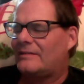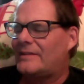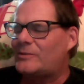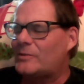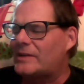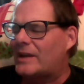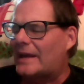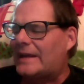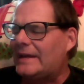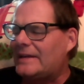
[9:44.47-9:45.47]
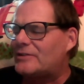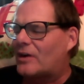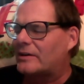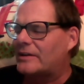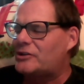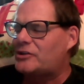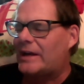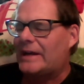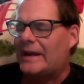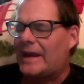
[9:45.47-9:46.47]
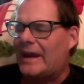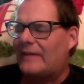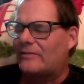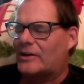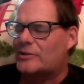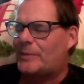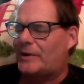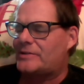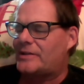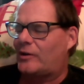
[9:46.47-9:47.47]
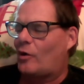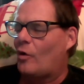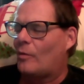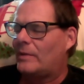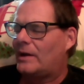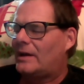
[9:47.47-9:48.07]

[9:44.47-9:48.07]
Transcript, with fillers: This wasn't like any darkness Jane had ever experienced at home